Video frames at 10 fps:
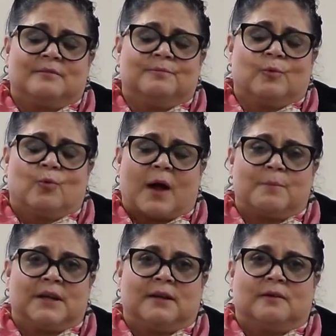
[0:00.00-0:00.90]

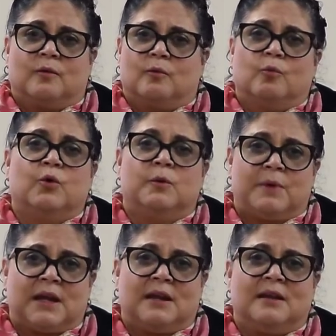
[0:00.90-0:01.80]
weapon would
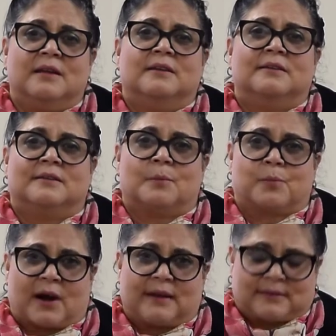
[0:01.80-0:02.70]
be
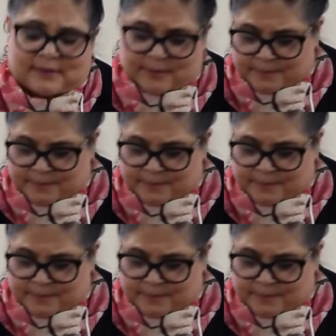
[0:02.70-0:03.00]
suppressed.